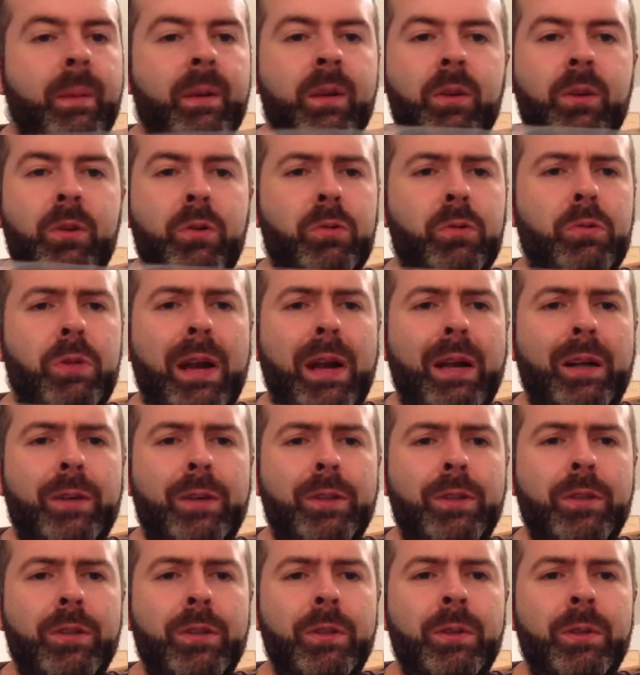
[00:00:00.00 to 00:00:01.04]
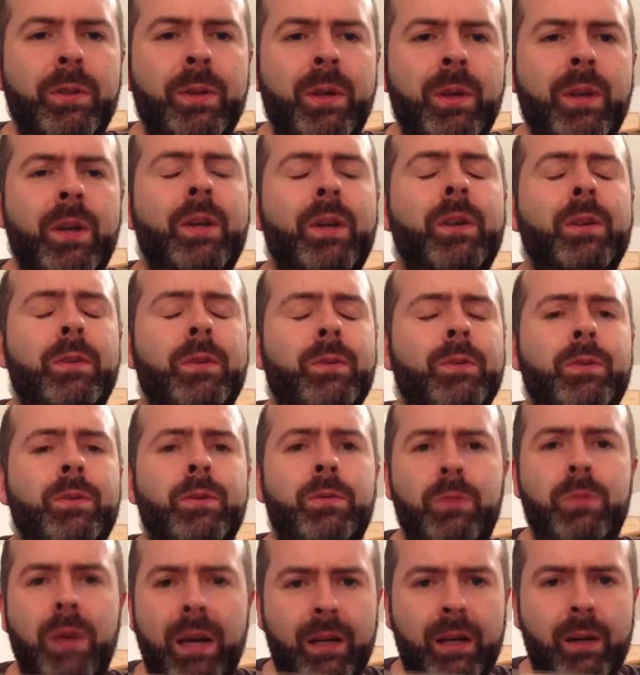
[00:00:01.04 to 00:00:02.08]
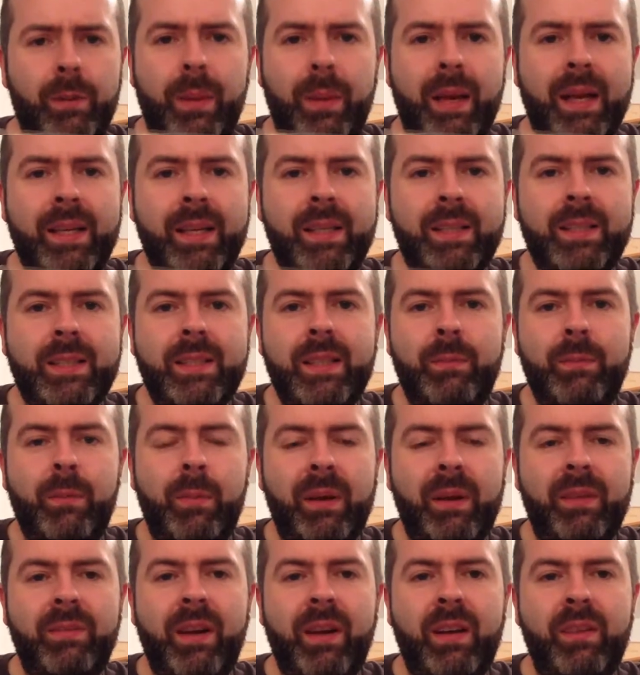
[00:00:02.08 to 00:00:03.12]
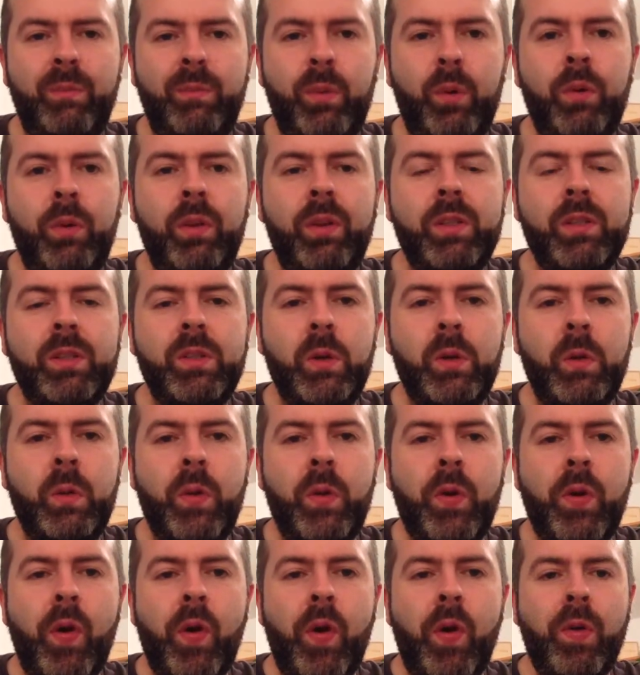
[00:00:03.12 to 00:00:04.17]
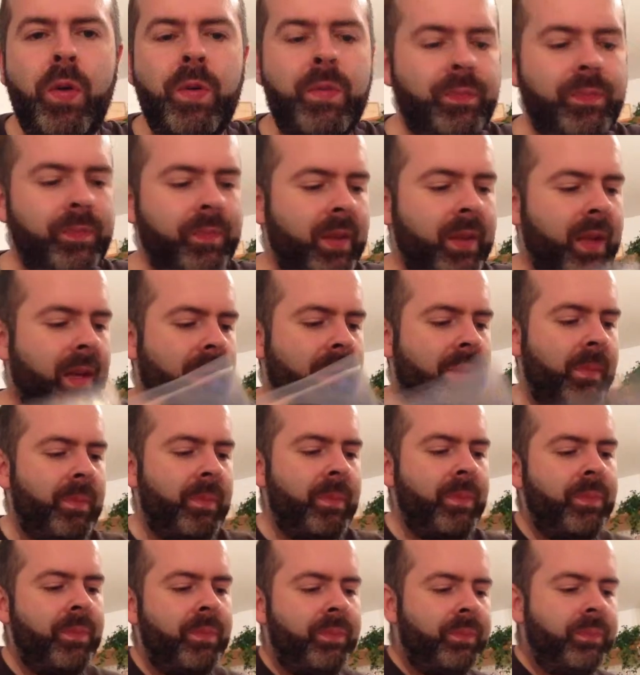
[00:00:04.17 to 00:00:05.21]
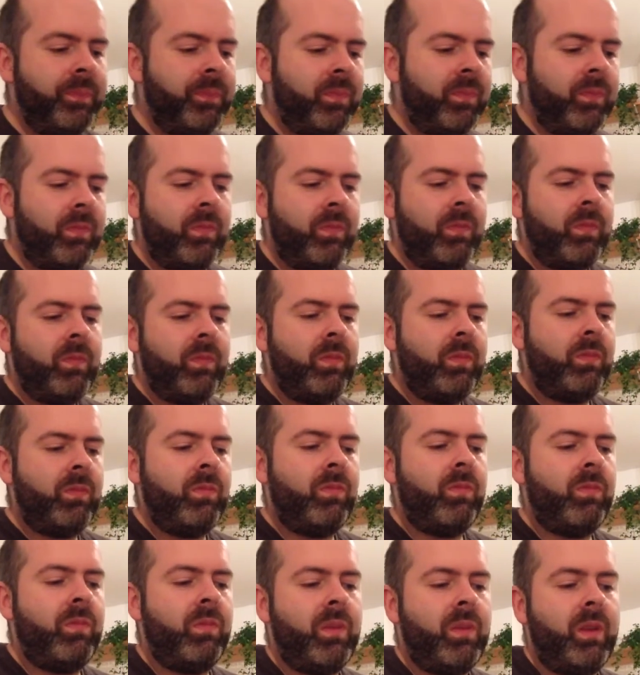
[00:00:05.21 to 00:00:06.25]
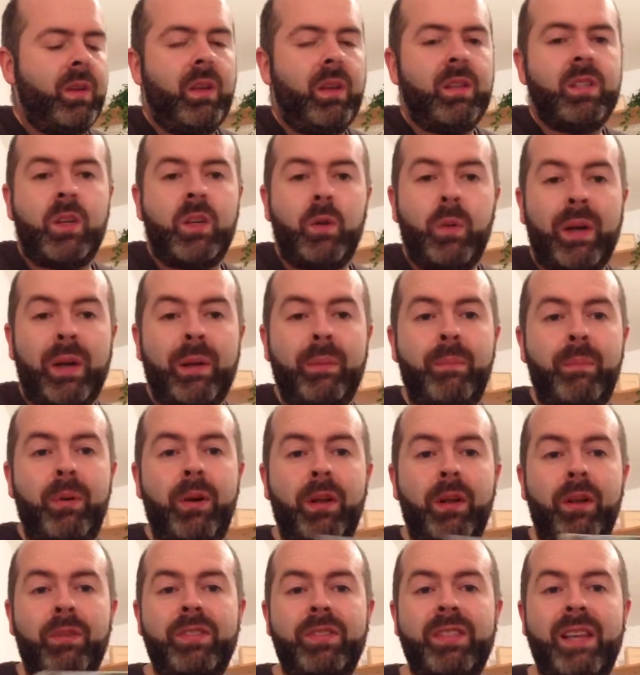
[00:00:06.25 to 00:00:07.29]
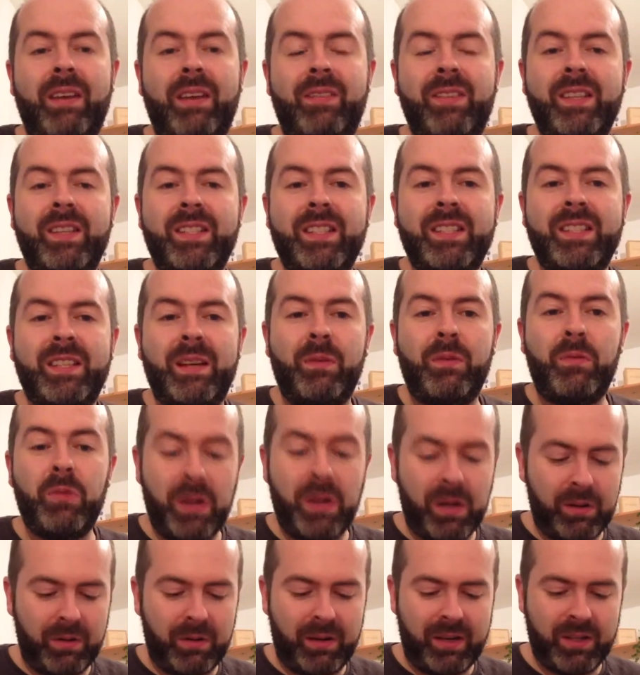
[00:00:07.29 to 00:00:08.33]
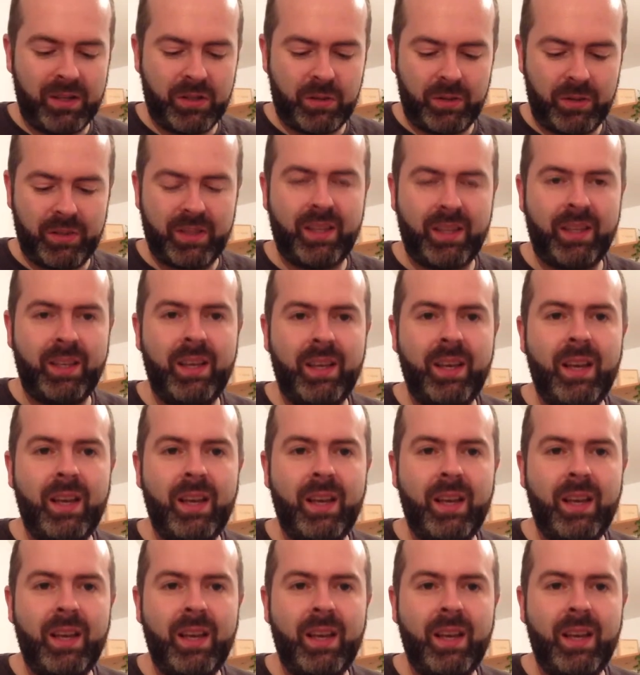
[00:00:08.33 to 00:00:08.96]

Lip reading: Cracker tune, cracker bands. I'm a big fan of both. So that's a quick pull of 7-inches. I really enjoyed that.